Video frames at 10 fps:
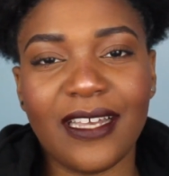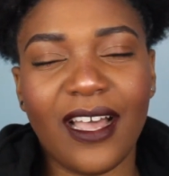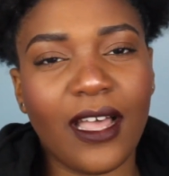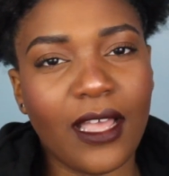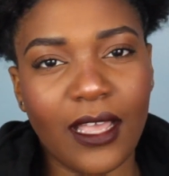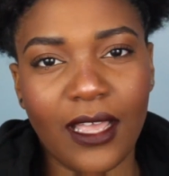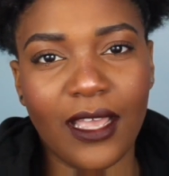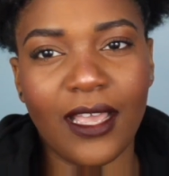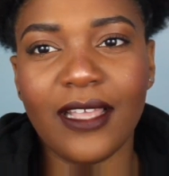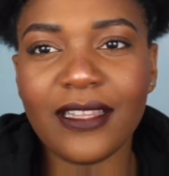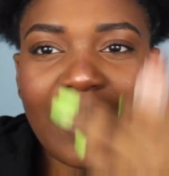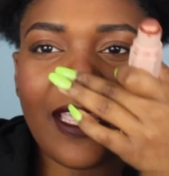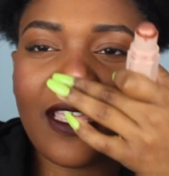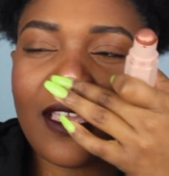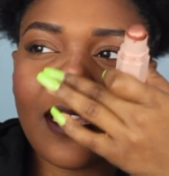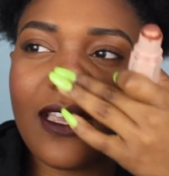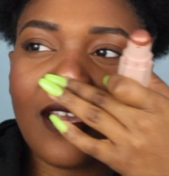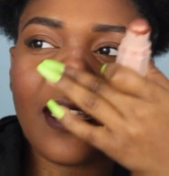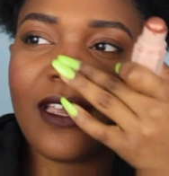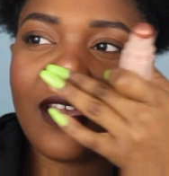Ugh, like,
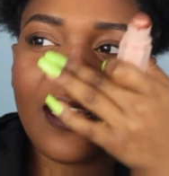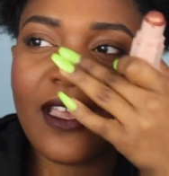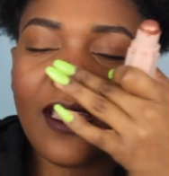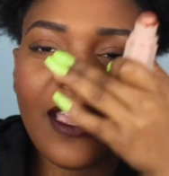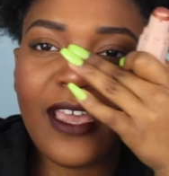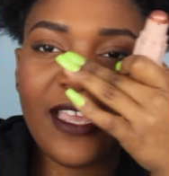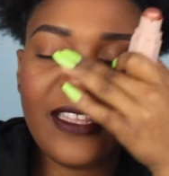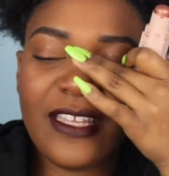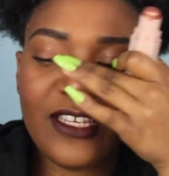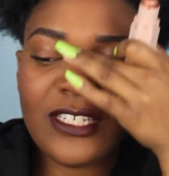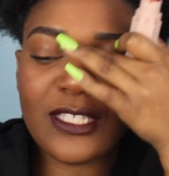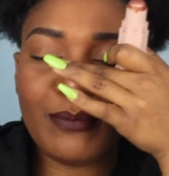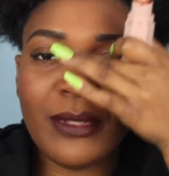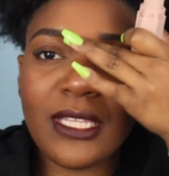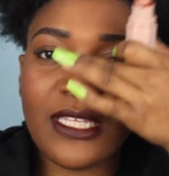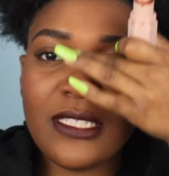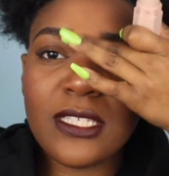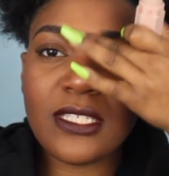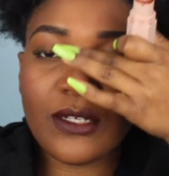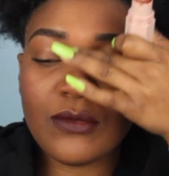and then it just
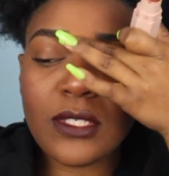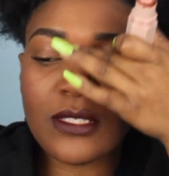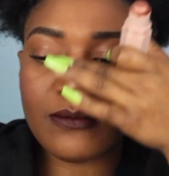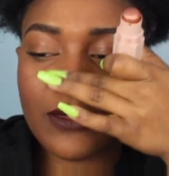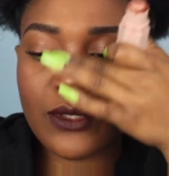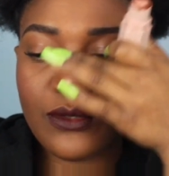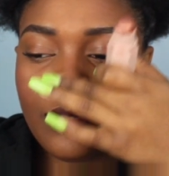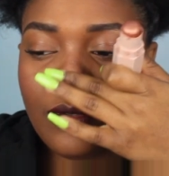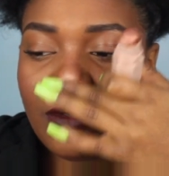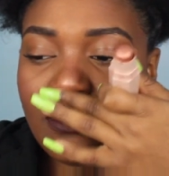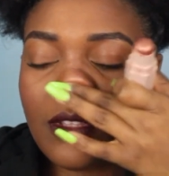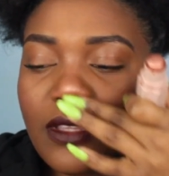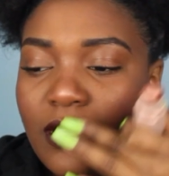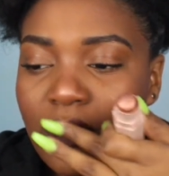blends so smooth,